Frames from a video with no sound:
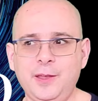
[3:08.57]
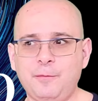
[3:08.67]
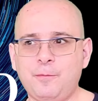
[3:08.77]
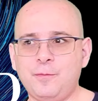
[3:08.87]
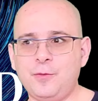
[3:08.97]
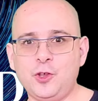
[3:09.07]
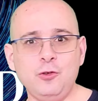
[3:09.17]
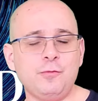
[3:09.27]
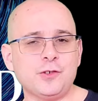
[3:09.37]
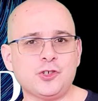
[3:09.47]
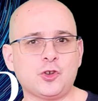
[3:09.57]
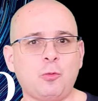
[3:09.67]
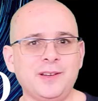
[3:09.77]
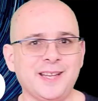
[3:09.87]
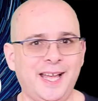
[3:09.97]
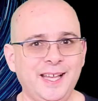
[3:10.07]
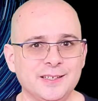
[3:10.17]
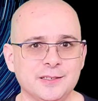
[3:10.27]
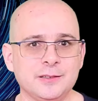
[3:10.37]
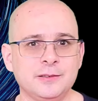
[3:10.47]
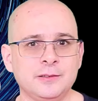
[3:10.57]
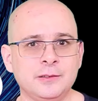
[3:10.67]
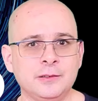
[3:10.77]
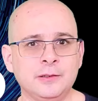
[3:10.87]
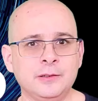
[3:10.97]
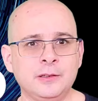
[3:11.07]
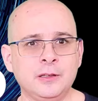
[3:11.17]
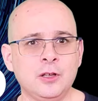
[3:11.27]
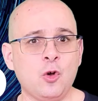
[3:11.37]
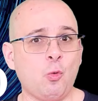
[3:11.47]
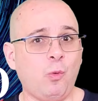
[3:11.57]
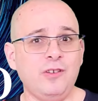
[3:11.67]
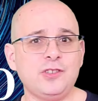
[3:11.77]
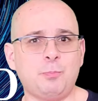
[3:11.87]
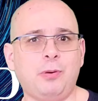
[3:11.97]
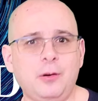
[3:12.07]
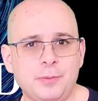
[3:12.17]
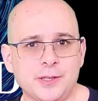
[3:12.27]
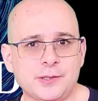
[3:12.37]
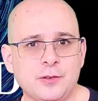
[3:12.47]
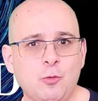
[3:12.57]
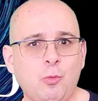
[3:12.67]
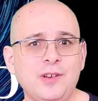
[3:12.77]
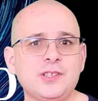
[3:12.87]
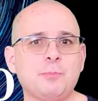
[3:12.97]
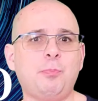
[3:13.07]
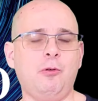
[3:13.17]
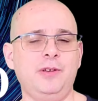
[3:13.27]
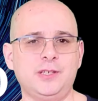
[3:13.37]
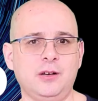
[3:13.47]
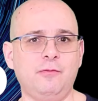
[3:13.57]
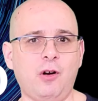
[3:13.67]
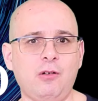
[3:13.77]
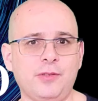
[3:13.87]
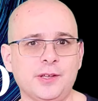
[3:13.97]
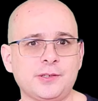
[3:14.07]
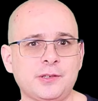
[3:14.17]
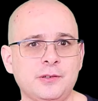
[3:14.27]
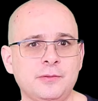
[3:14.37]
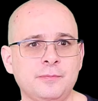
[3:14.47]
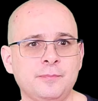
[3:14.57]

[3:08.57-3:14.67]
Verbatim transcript: if the universe is going to end, where's the purpose? What is the point of all this?